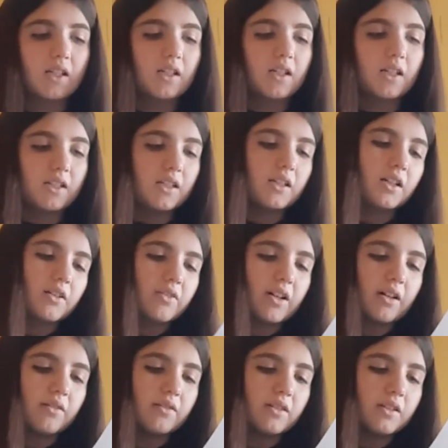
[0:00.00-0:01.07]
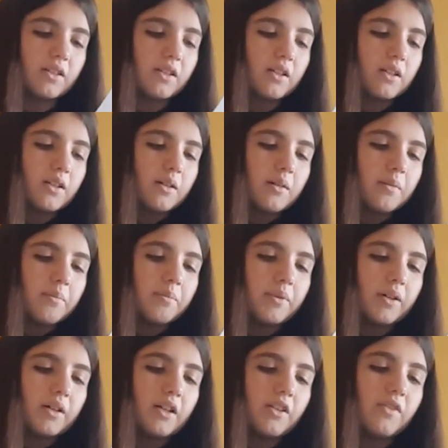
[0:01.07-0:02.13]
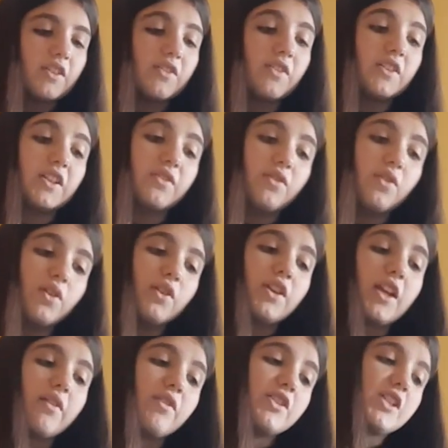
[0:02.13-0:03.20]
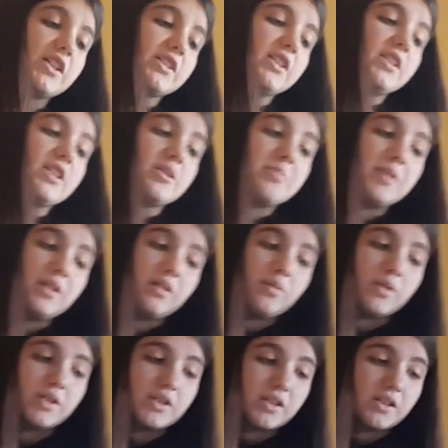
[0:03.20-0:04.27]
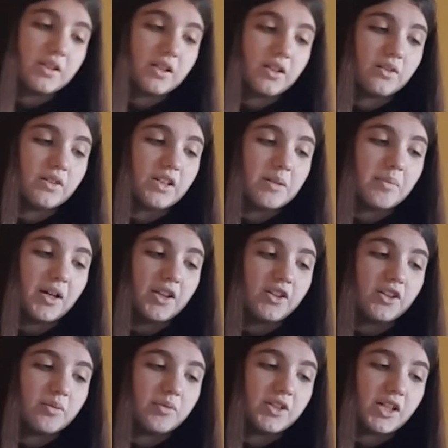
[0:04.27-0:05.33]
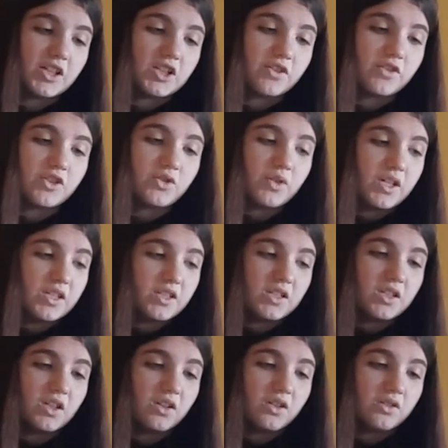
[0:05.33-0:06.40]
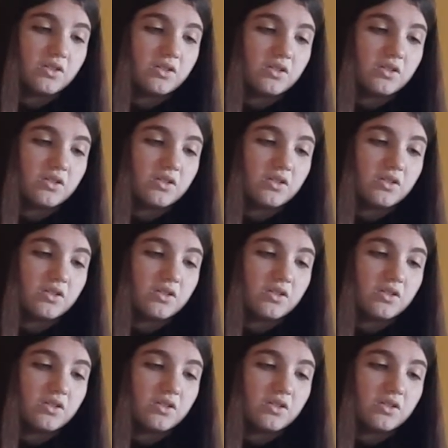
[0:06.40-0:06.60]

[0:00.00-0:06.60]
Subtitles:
He did get crowned, but in 1554 they rejected this bill, which included him under the protection of the treason laws,